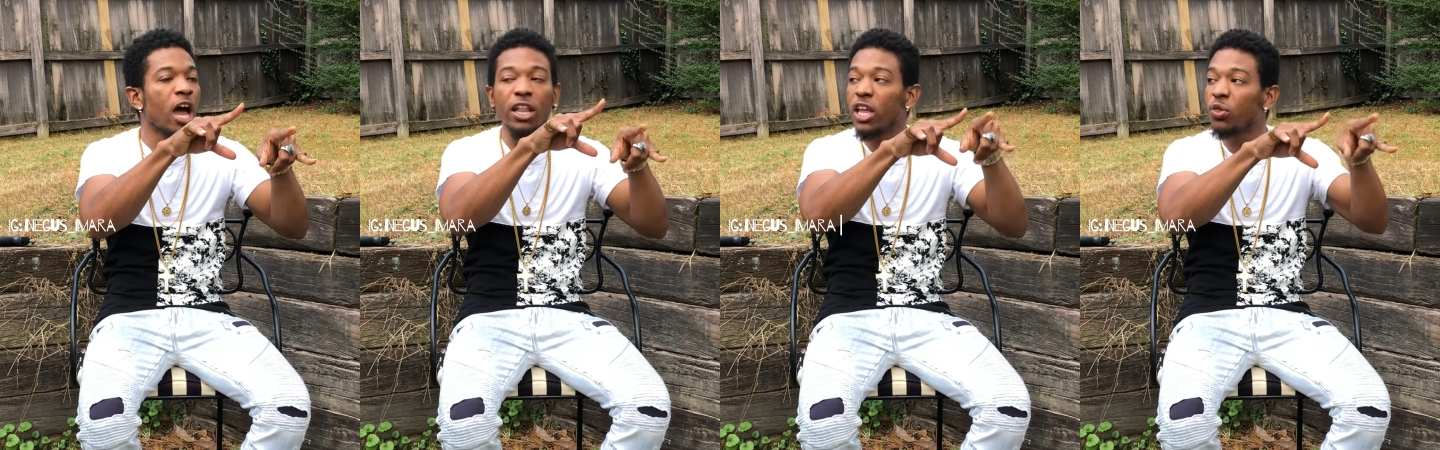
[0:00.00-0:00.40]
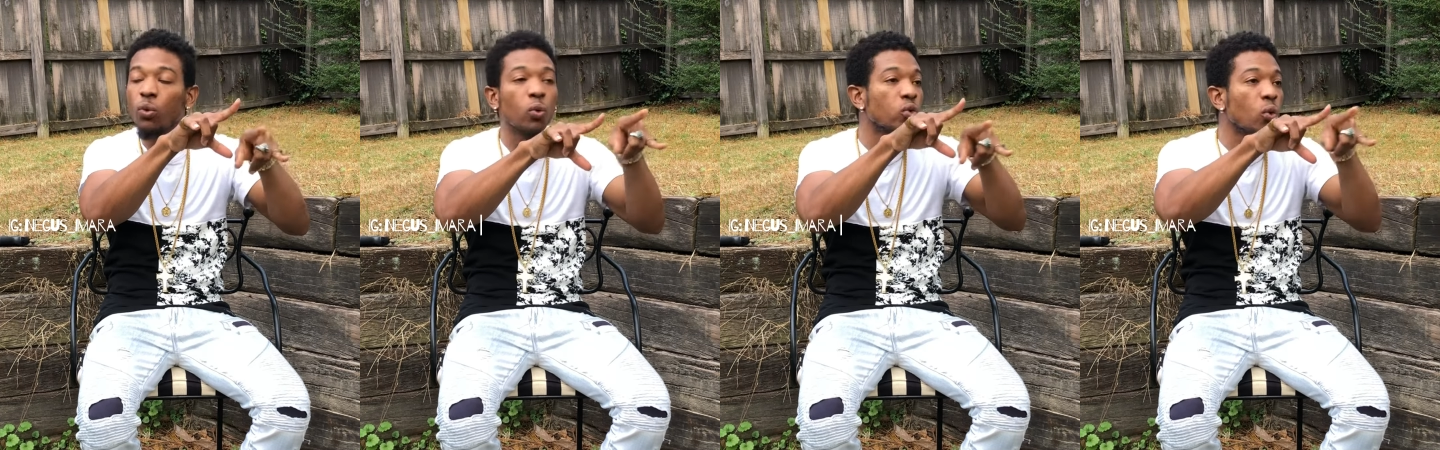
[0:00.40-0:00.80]
And then
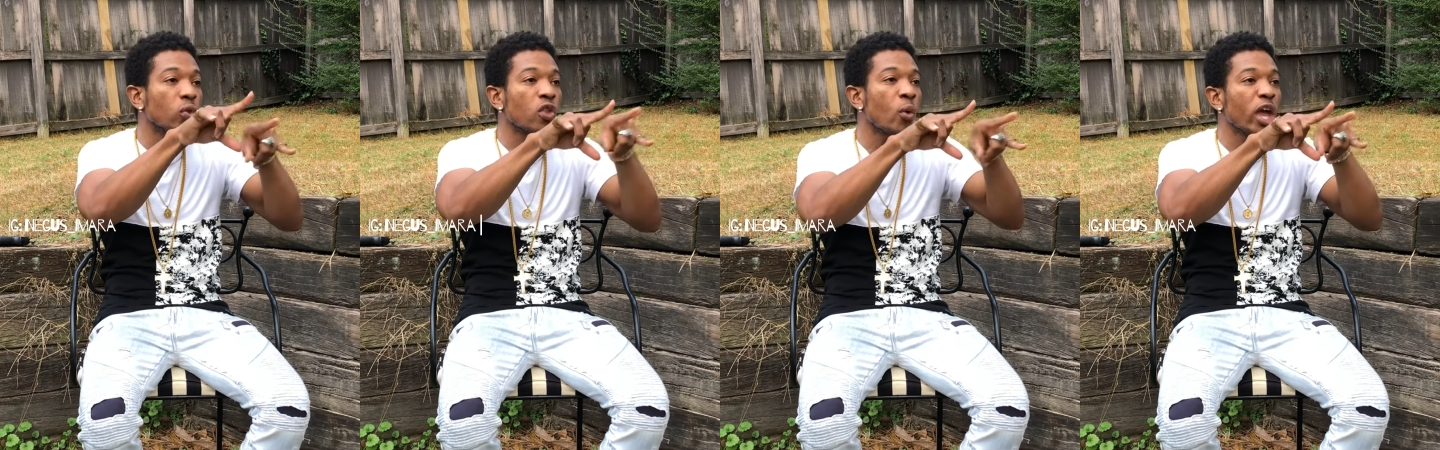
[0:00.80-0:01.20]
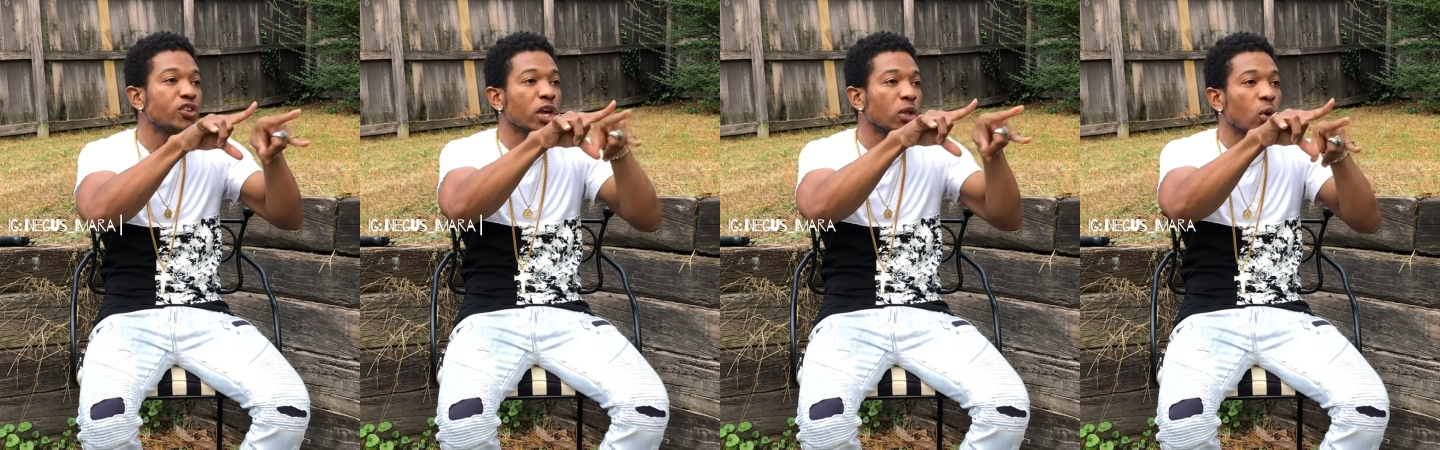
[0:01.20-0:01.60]
two twos now, you
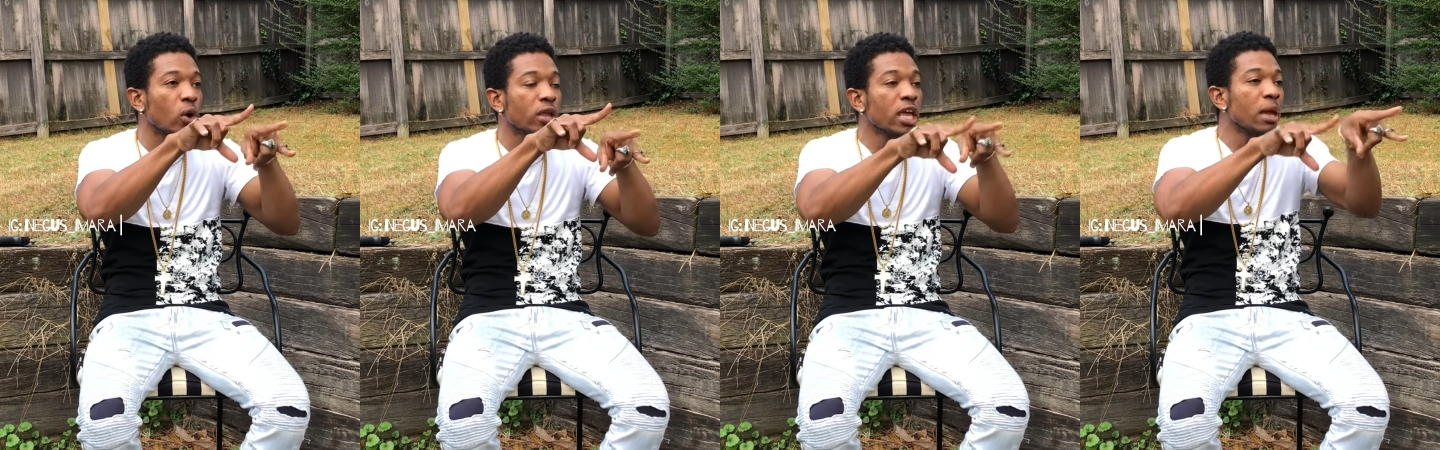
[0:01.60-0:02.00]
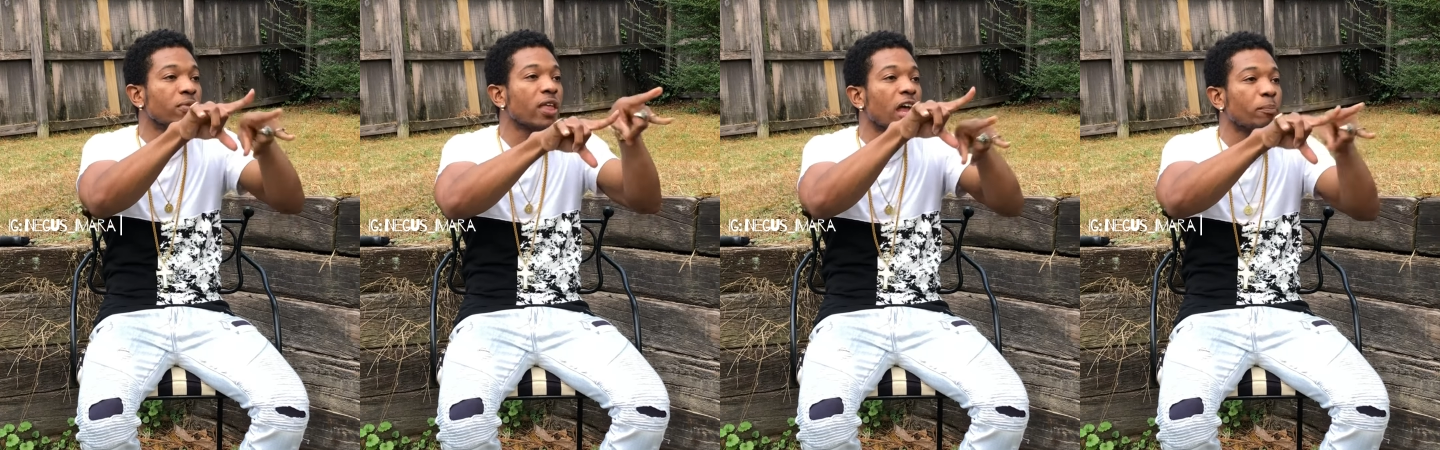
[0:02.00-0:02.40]
check it out, him
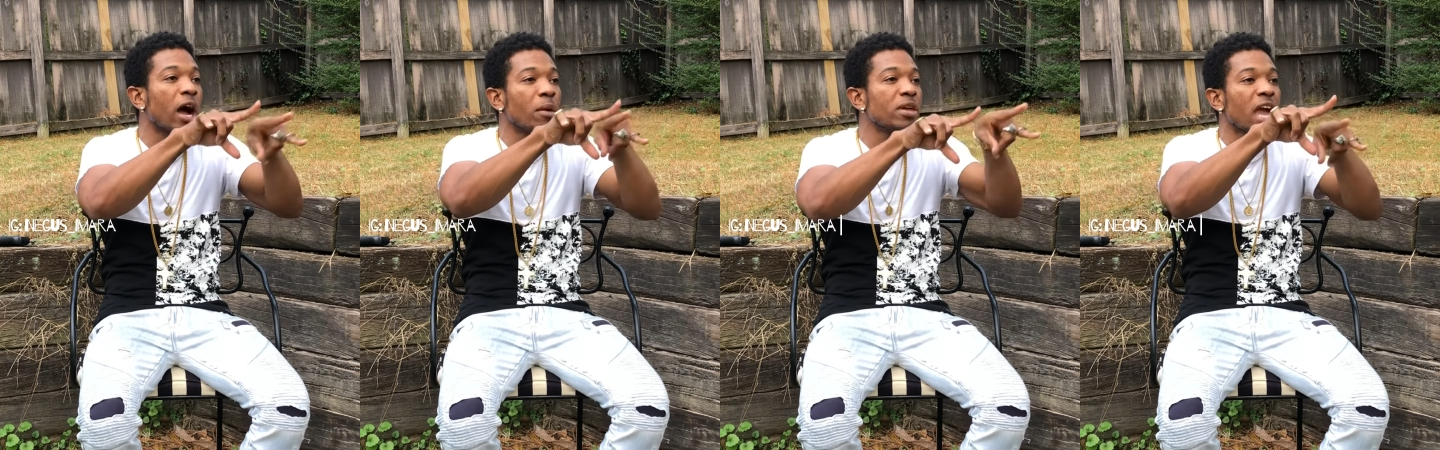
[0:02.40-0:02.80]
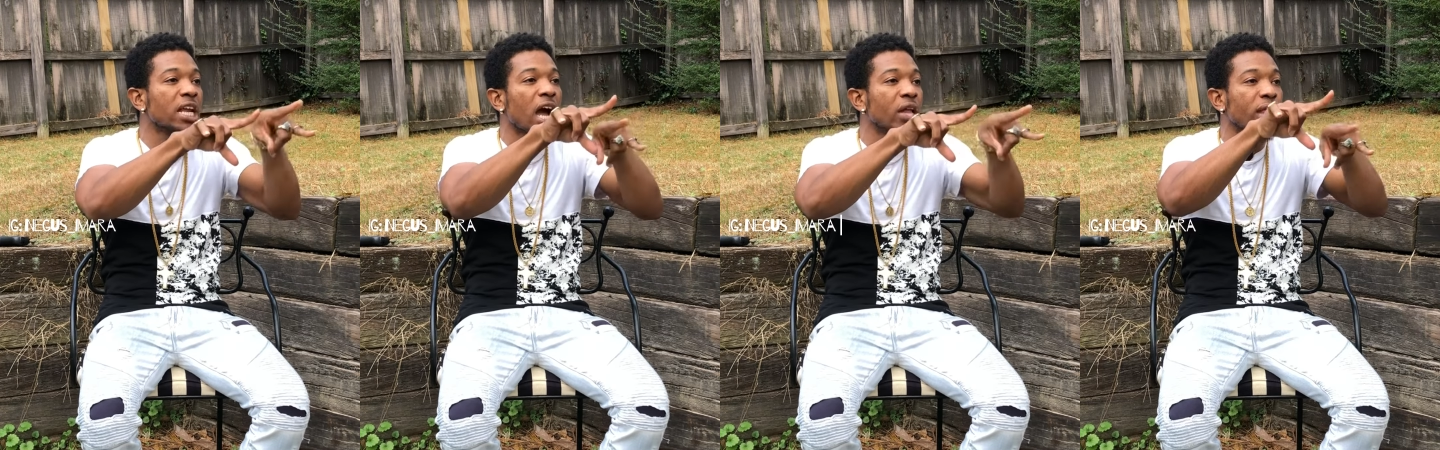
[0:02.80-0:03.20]
start me behind
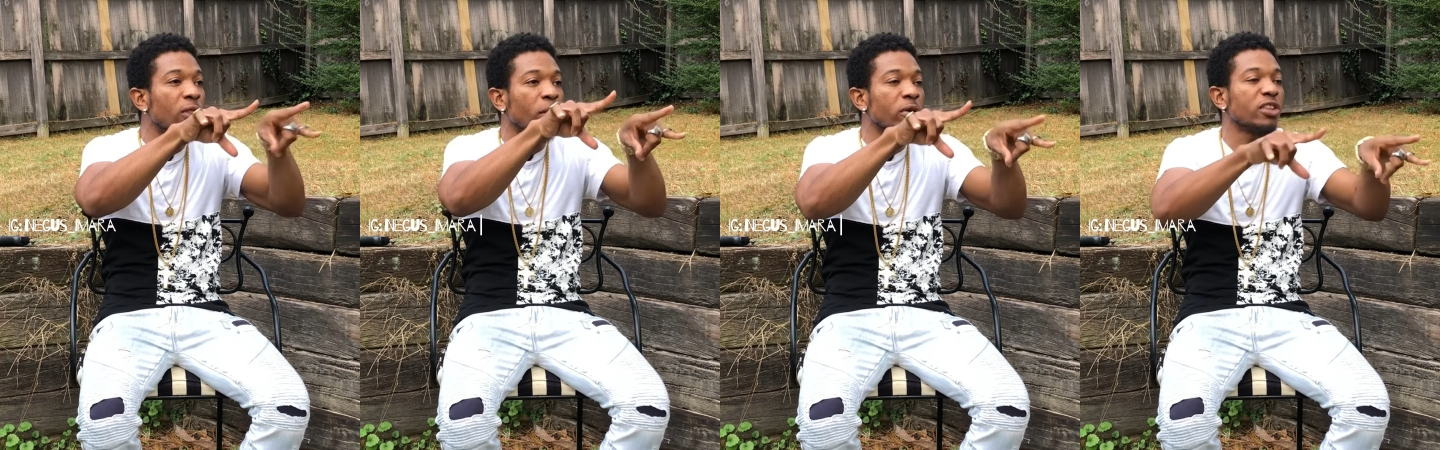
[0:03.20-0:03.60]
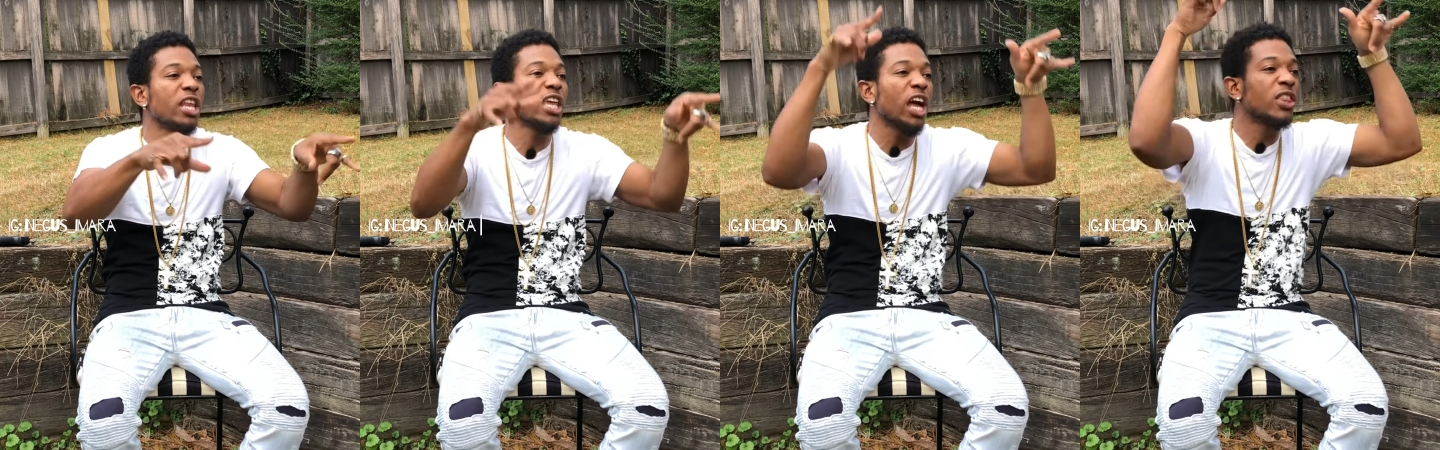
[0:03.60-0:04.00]
Kartel so much till
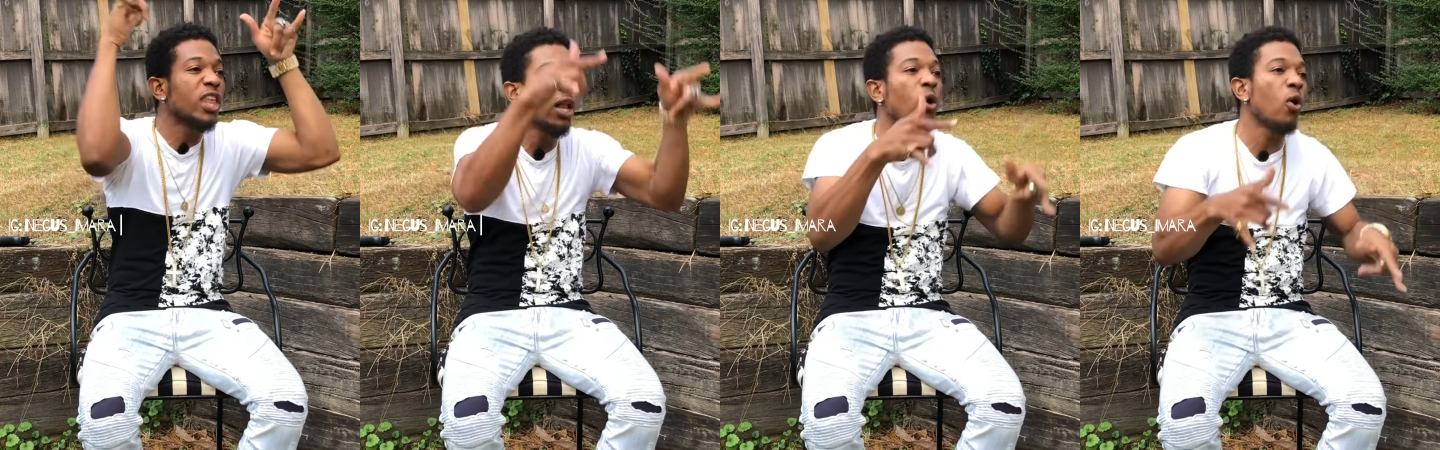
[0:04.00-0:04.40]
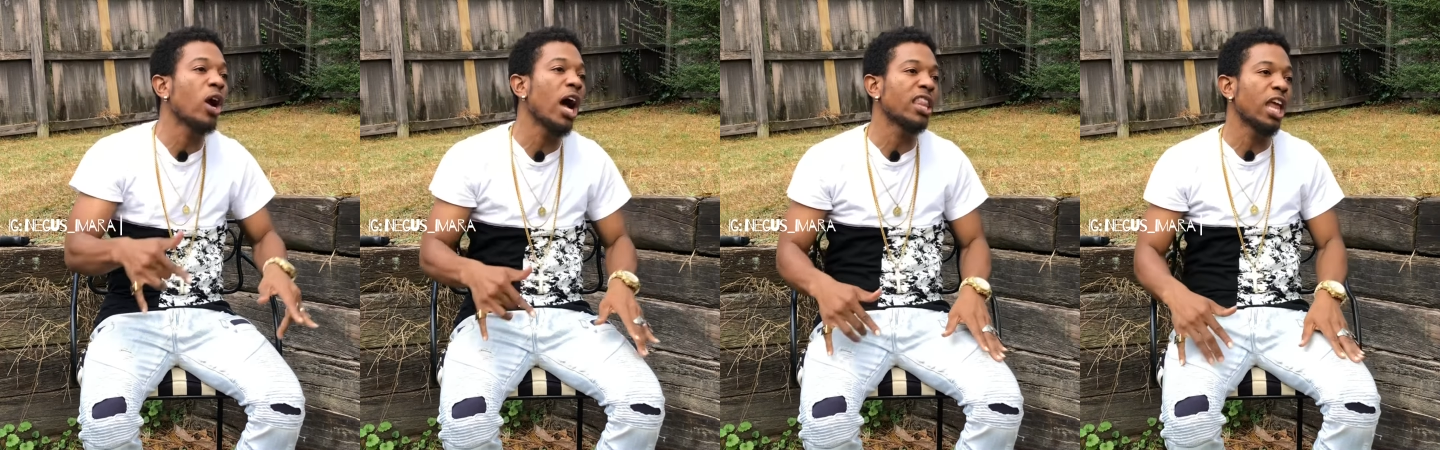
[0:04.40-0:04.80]
he can tell you how
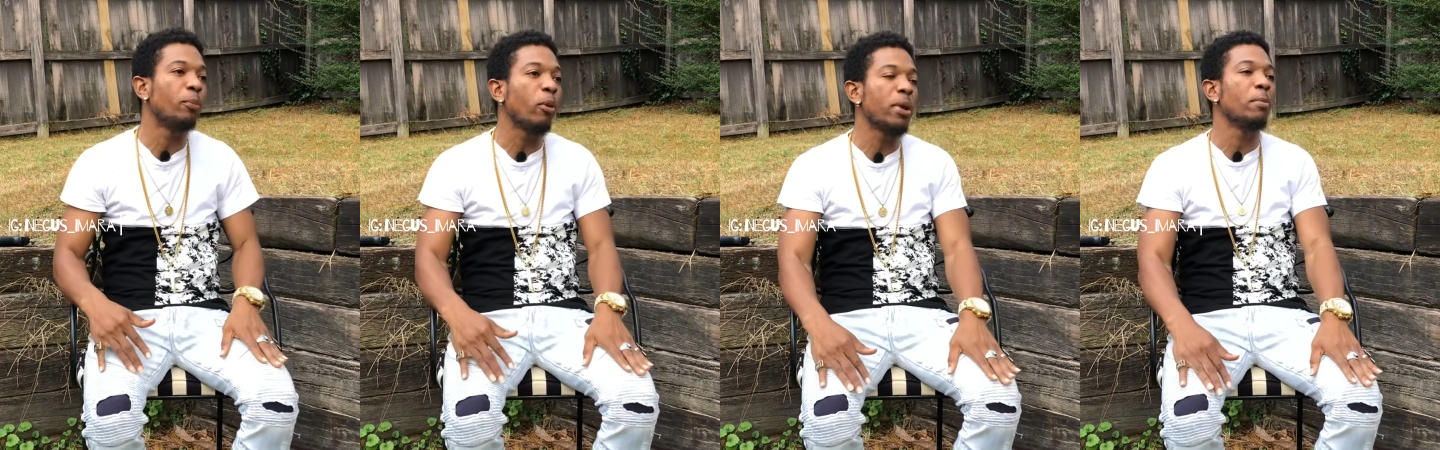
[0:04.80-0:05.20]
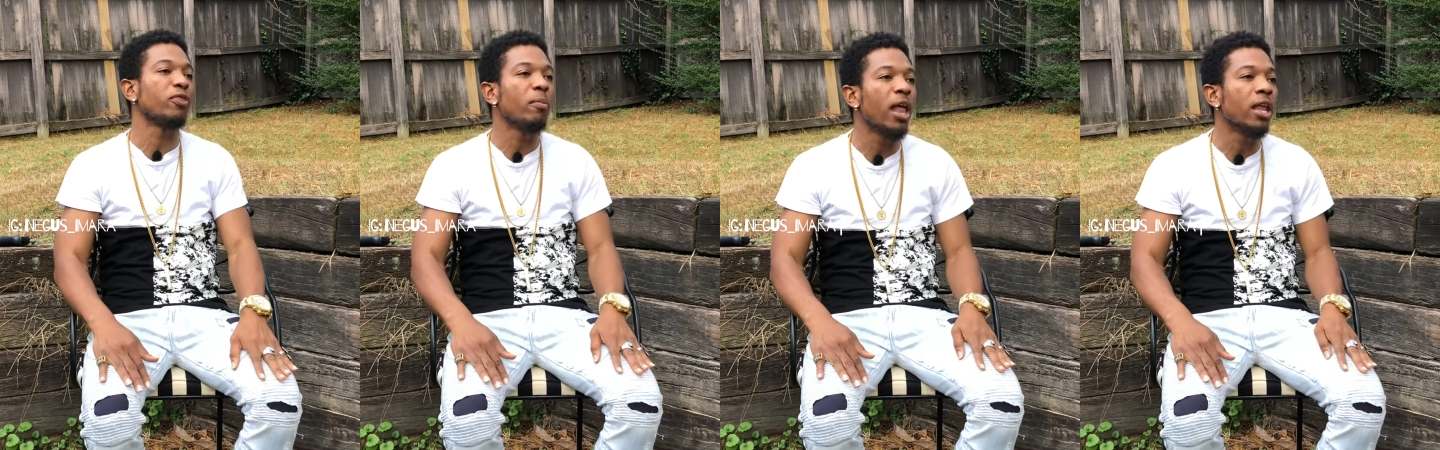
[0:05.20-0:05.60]
Kartel poop them
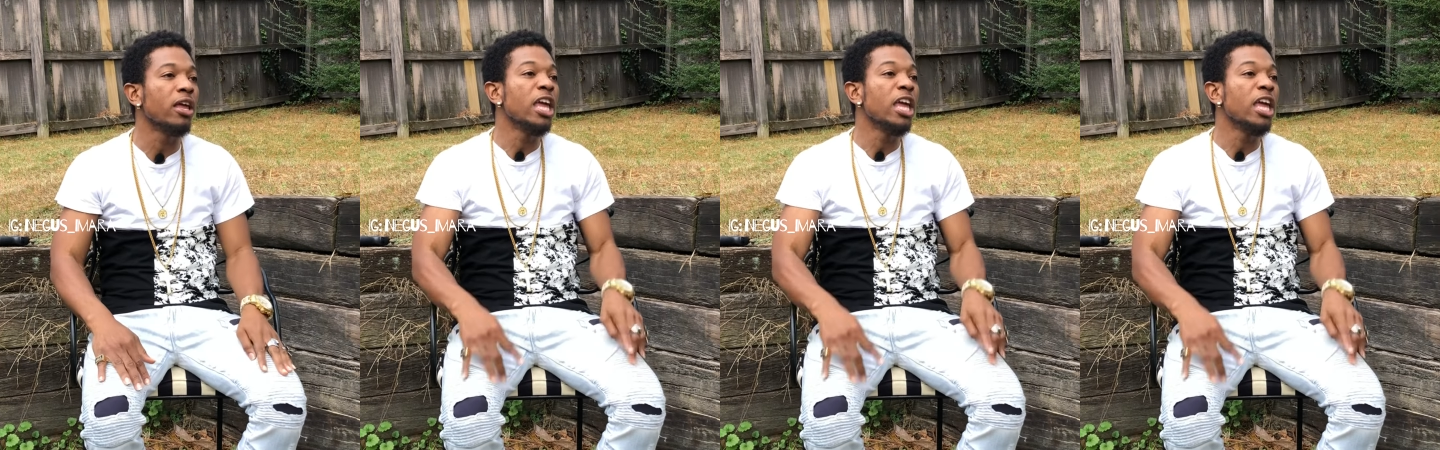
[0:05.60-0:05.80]
smell.